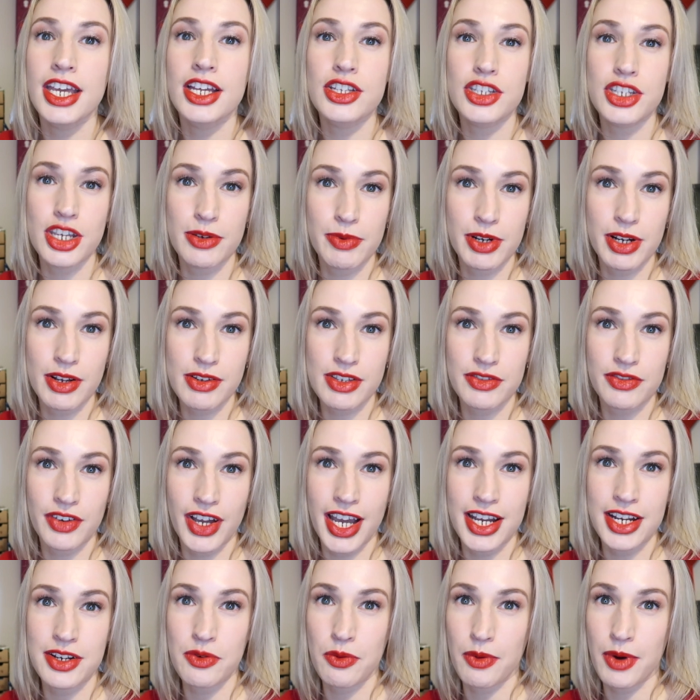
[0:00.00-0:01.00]
to be
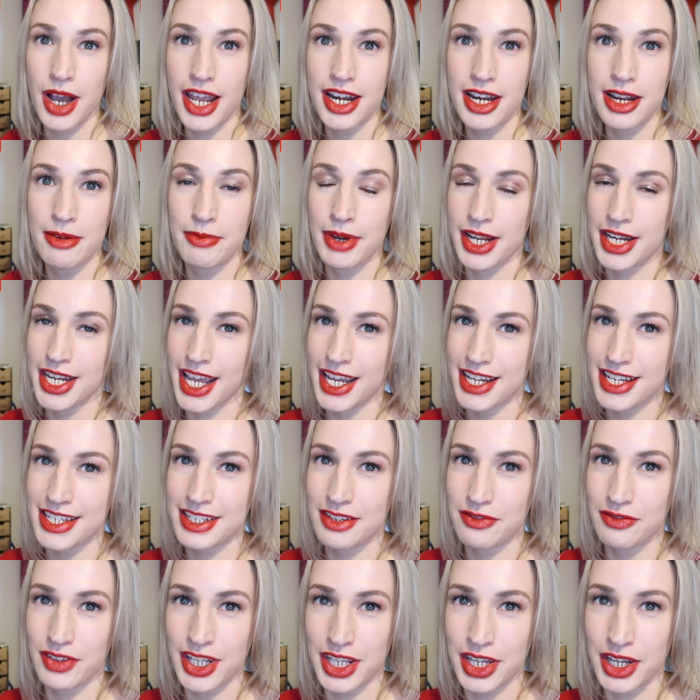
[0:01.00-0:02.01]
notified when my next
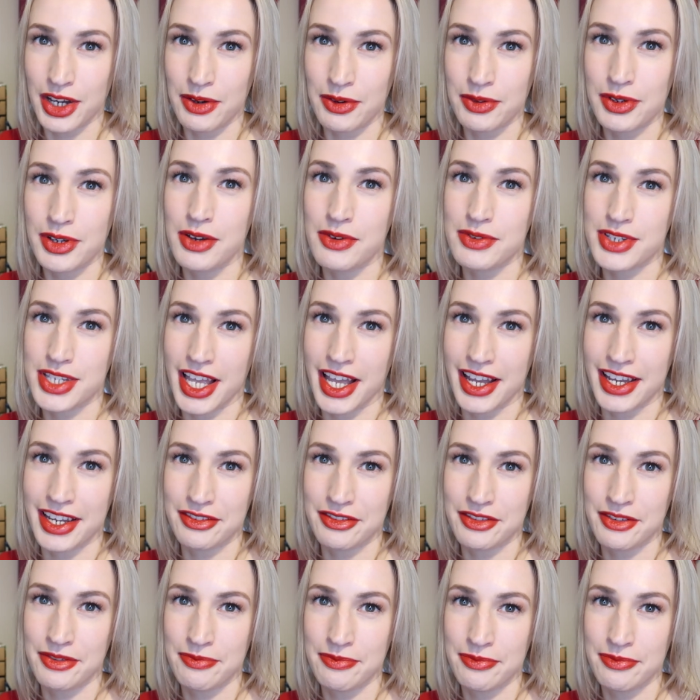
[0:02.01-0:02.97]
video goes live.